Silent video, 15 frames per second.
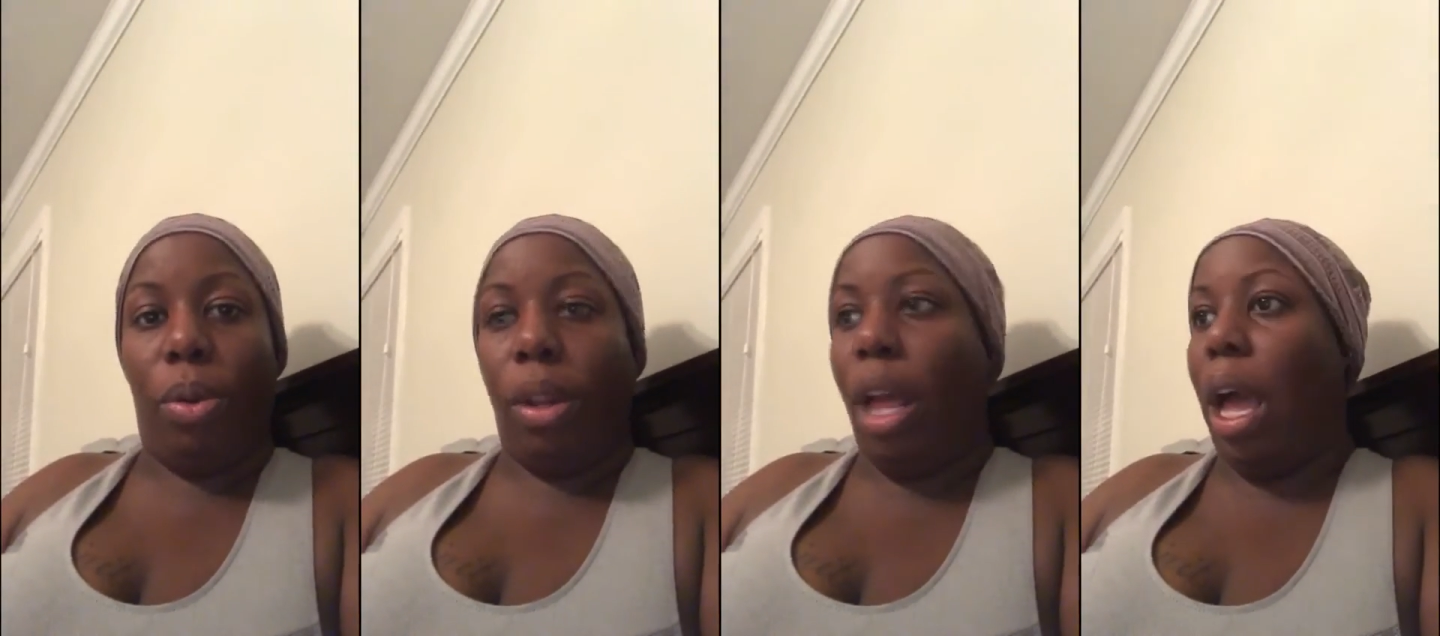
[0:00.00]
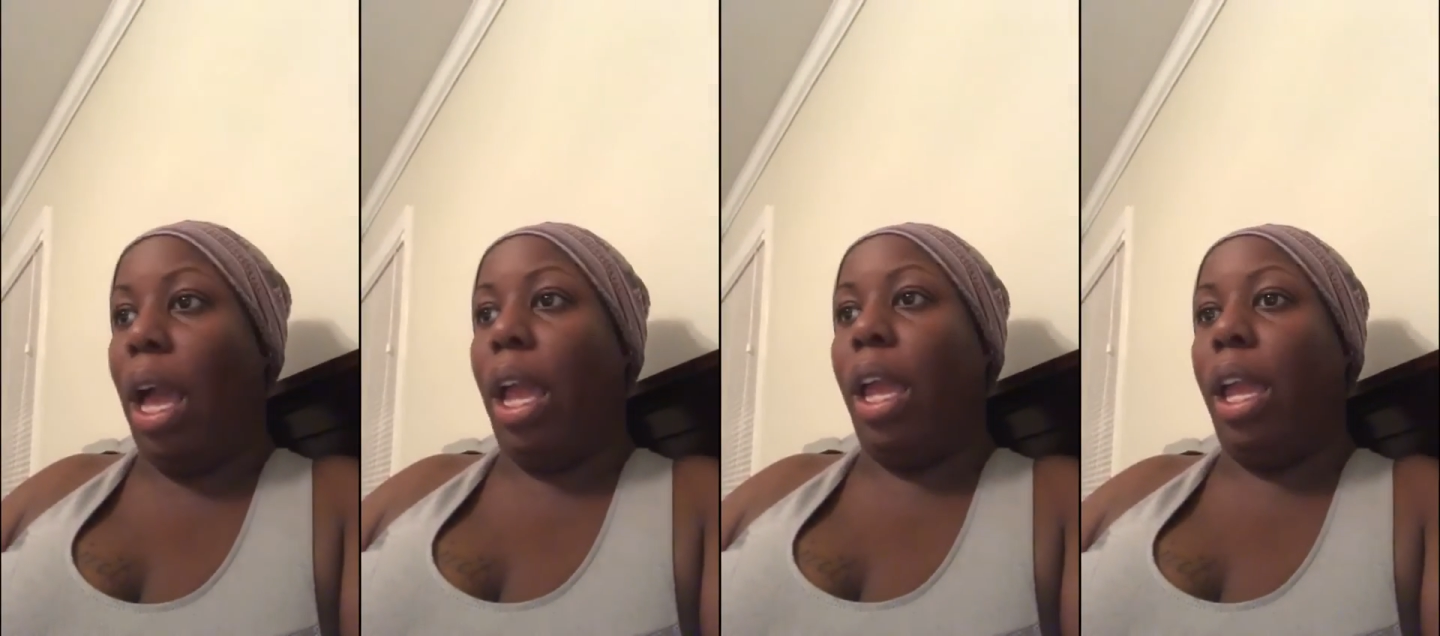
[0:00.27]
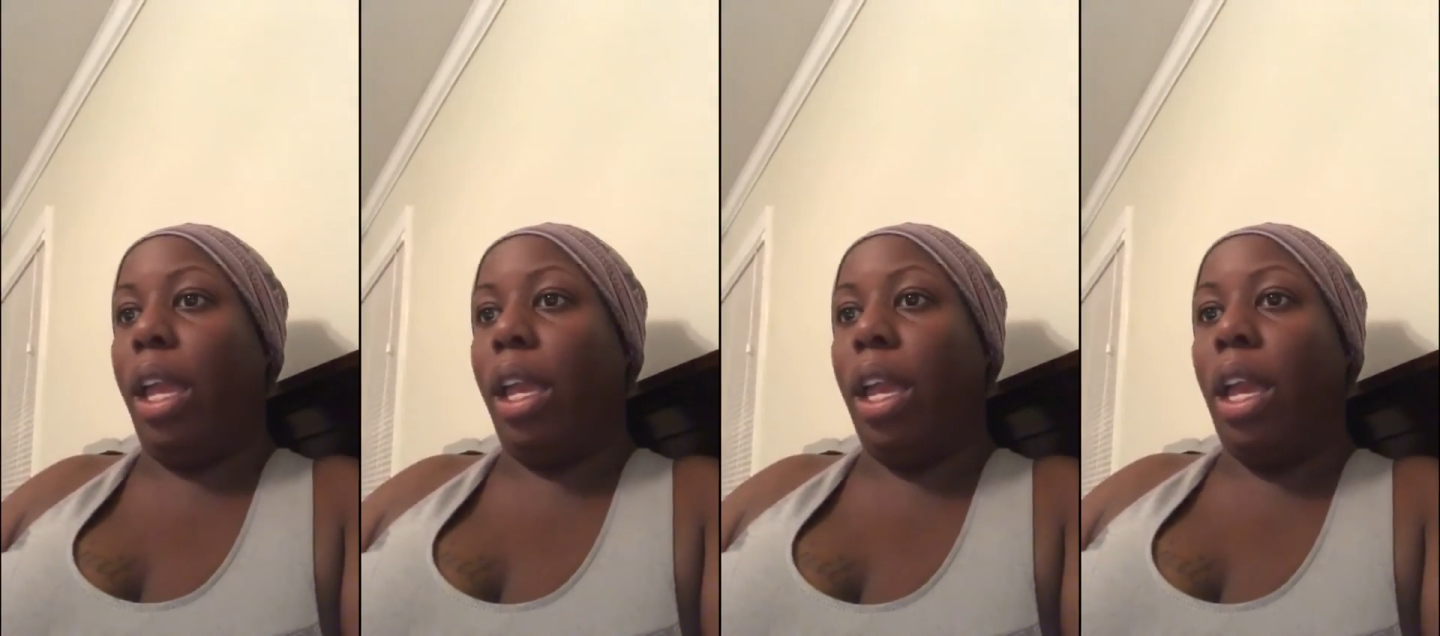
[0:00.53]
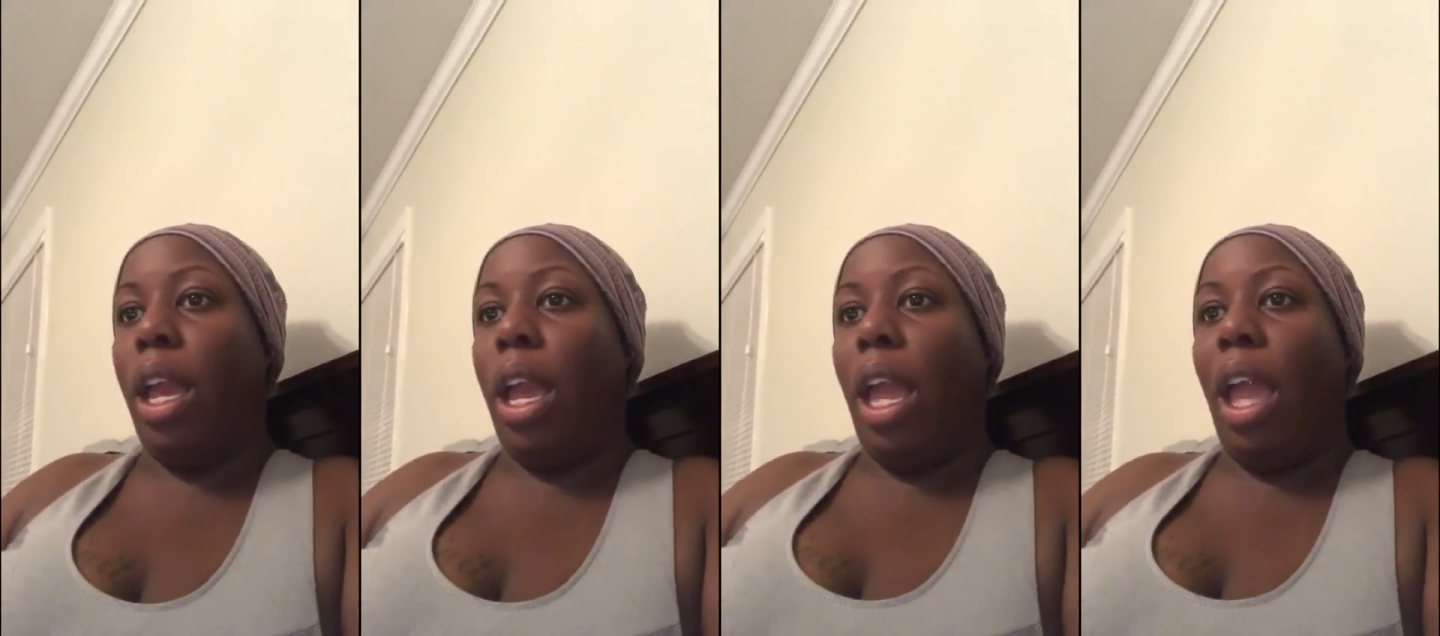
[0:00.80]
Like
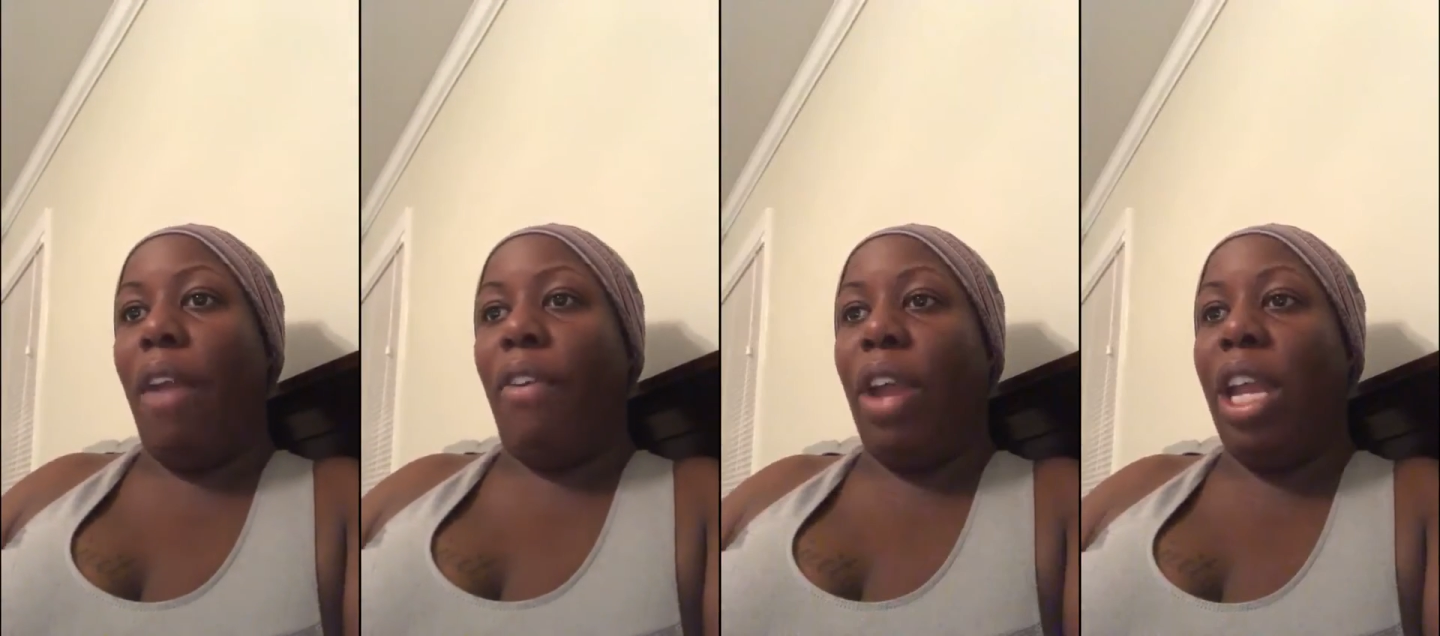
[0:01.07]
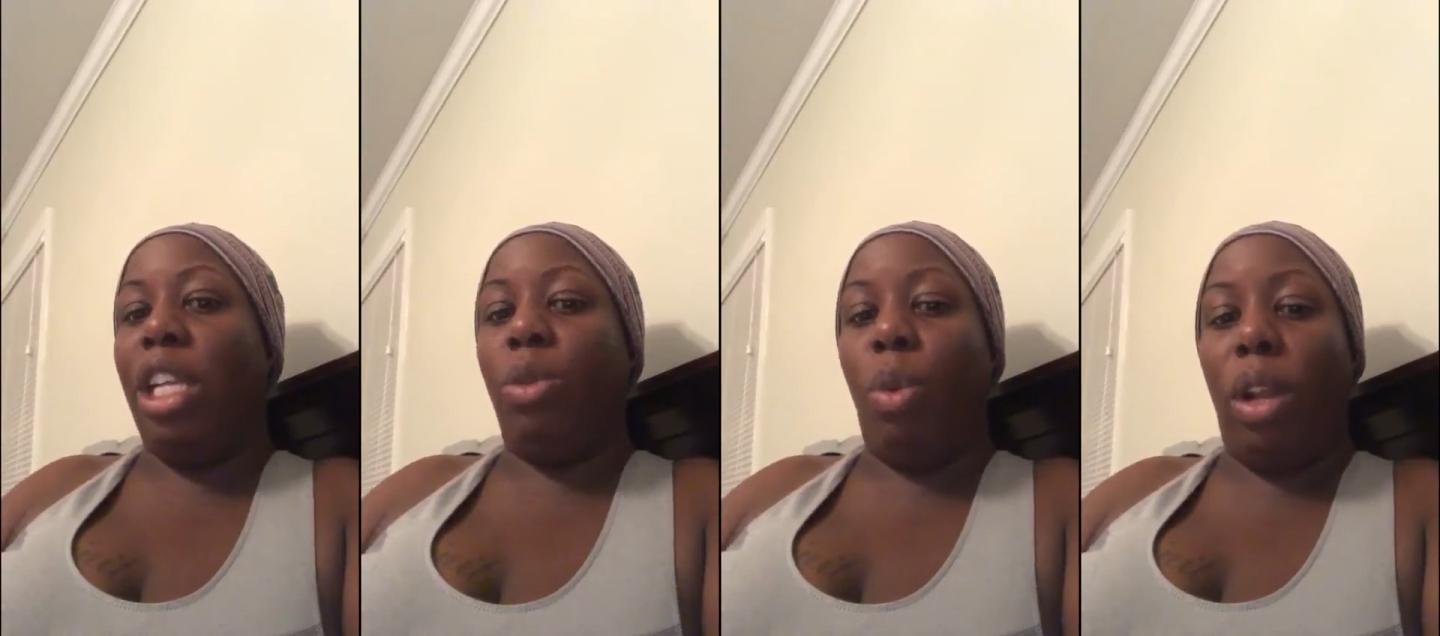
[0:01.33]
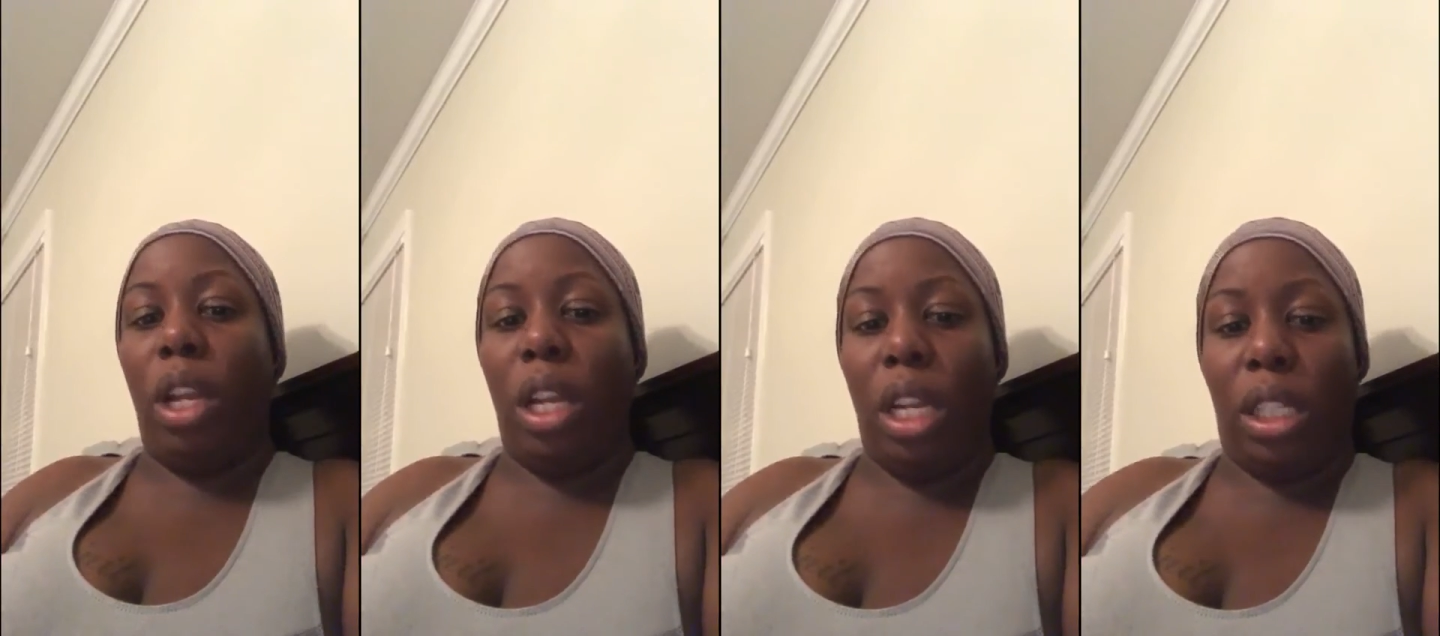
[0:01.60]
if he's willing to